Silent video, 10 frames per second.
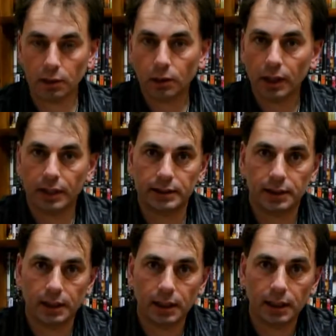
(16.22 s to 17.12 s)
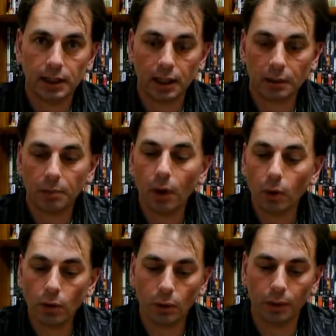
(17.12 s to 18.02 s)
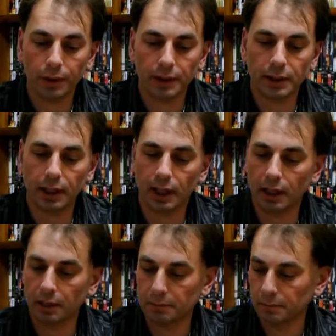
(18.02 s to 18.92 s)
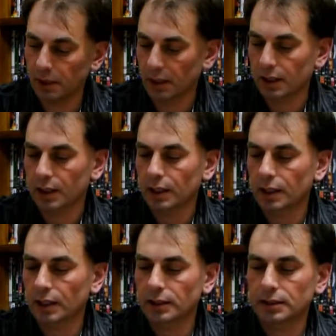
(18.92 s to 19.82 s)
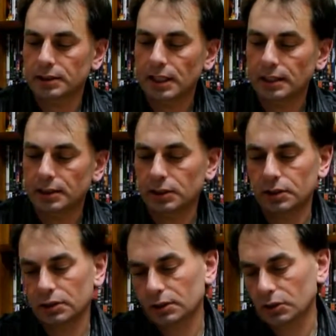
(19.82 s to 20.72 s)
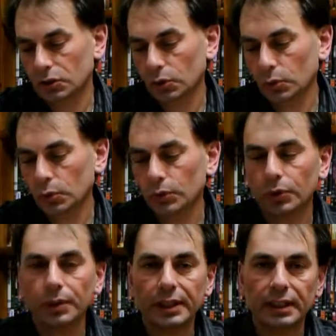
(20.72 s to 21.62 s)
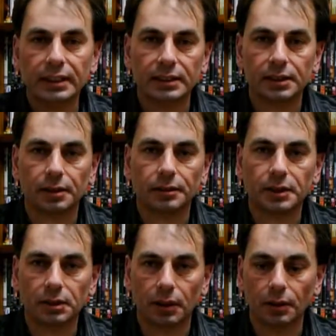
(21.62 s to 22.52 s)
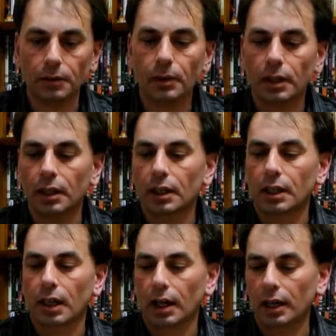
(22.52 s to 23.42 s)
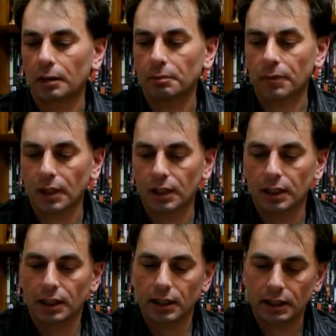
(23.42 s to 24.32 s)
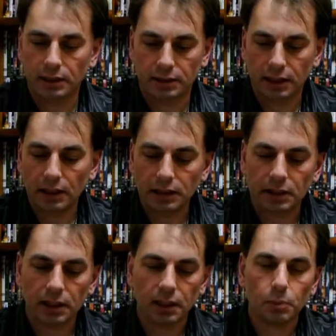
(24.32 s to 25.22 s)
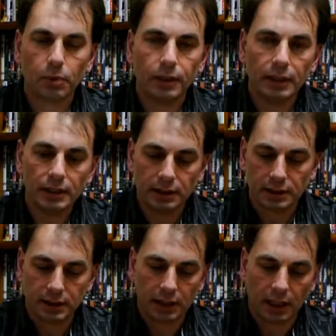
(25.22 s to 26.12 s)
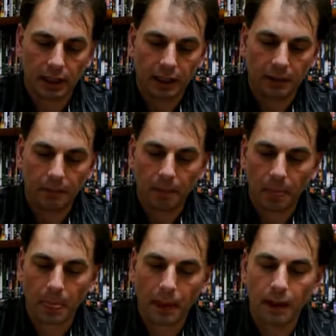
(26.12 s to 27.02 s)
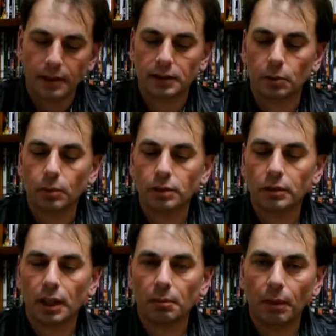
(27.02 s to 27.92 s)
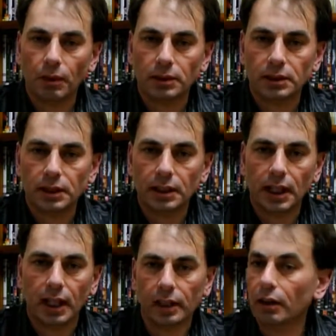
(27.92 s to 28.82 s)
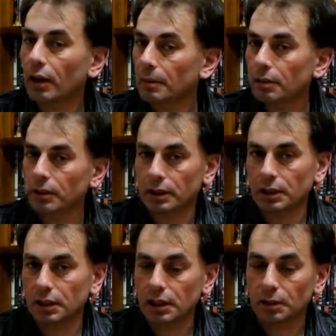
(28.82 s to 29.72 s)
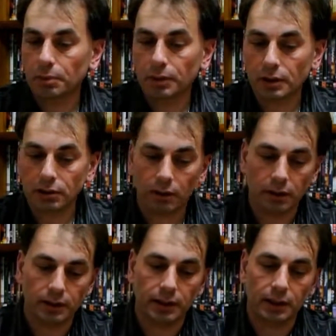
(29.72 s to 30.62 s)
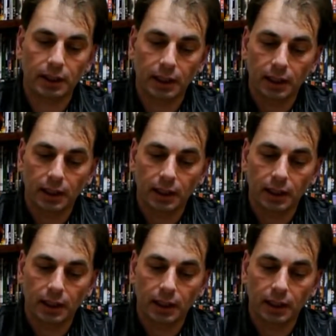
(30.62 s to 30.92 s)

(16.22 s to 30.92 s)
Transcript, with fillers: look at the uh, Polaroid um, Z2300. Um, it instantly prints, um, so we'll do an unboxing and I'll have a look at the uh, print quality.